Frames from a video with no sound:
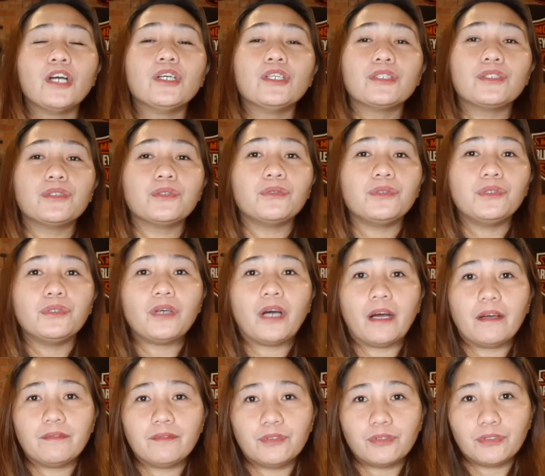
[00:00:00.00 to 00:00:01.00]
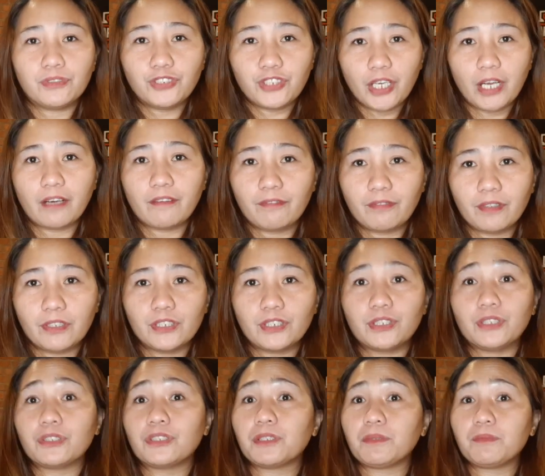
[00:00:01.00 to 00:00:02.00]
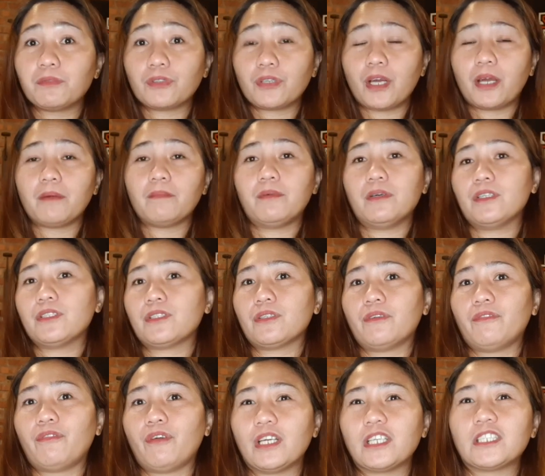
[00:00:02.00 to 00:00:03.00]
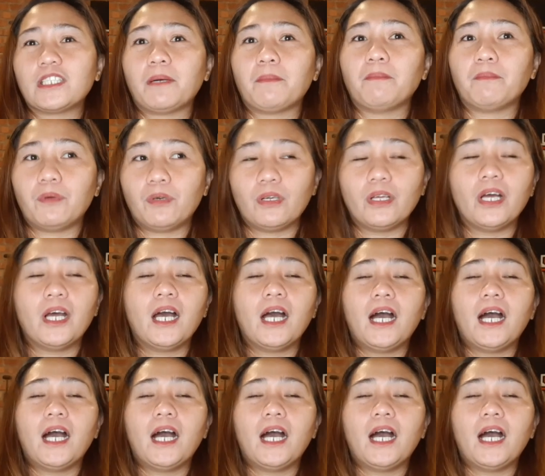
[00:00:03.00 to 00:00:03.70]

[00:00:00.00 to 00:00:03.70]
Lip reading: So you have to check first your subscribers, or for example,